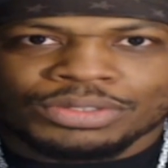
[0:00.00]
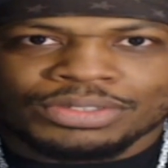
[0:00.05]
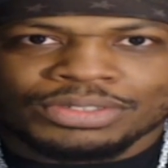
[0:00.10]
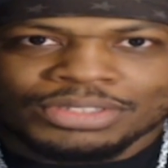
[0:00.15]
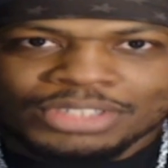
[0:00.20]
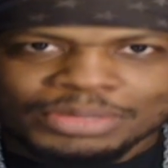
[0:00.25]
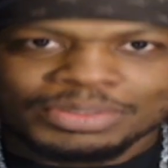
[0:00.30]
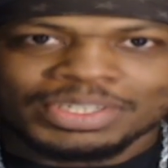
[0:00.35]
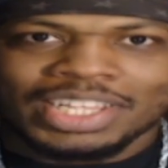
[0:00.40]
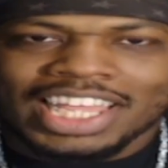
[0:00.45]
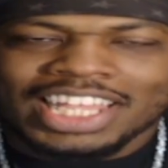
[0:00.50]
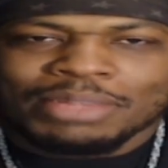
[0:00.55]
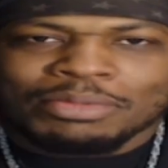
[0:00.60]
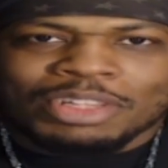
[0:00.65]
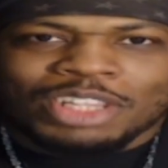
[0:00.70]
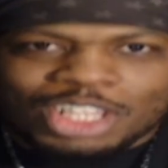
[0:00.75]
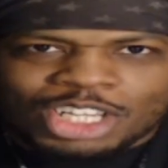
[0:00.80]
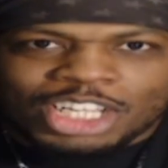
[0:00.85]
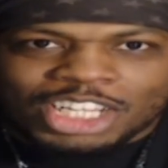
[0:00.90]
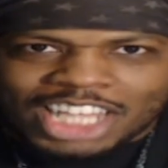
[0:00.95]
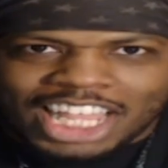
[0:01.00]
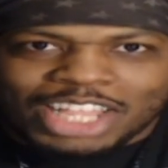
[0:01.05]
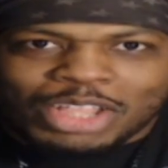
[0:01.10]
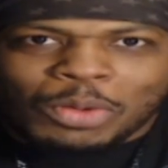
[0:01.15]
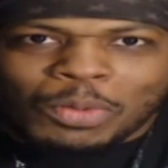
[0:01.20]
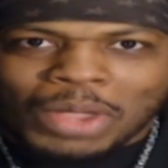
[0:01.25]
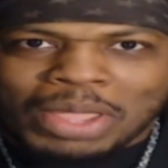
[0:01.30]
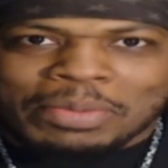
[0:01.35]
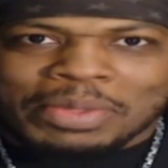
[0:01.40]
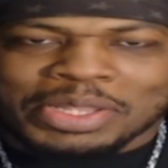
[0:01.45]
You know what I'm saying? Look like
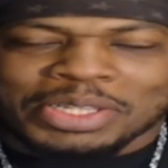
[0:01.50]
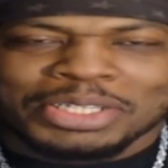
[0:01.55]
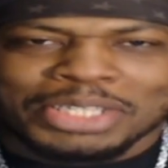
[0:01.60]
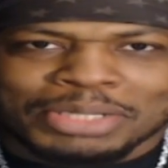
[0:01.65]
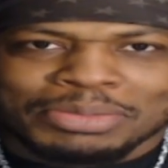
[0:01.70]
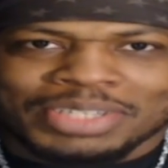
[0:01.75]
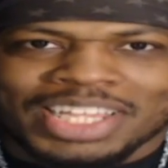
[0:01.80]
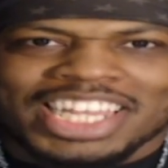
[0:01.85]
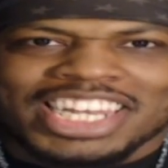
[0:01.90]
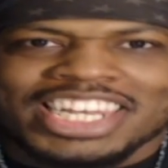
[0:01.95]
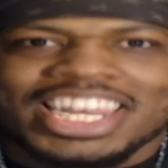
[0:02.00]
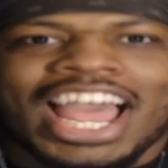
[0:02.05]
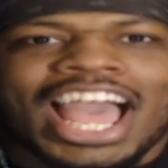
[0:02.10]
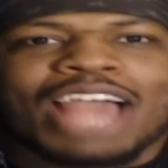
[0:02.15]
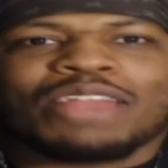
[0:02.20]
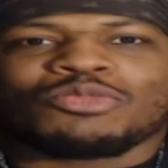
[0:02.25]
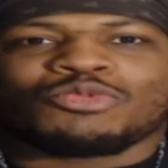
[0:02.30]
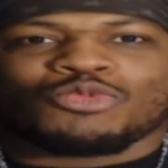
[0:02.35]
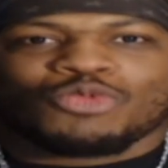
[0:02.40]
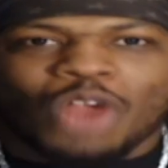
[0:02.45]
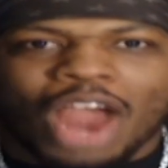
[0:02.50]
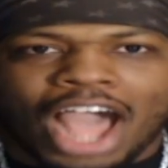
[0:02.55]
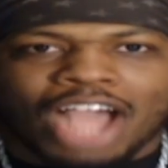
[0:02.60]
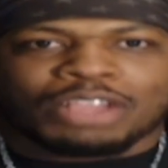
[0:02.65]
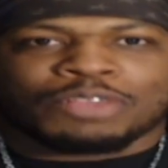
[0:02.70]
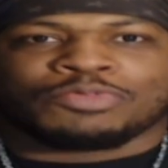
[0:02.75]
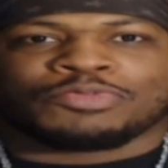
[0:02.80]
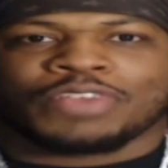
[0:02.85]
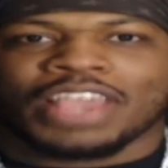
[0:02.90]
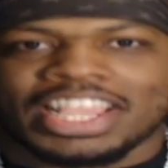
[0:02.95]
women. You know what I'm saying? Not
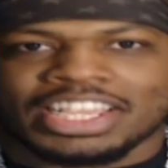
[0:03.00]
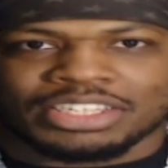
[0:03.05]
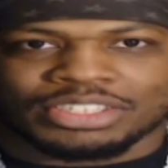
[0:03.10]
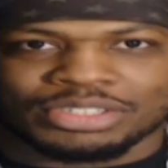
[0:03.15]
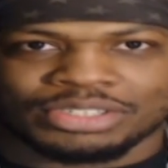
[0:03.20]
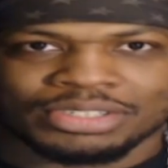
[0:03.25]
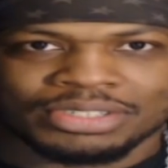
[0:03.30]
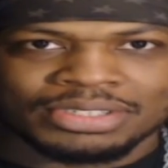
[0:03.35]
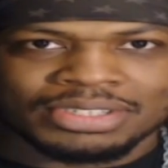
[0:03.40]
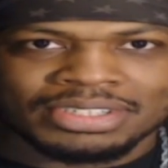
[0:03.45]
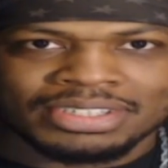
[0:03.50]
rock-faced.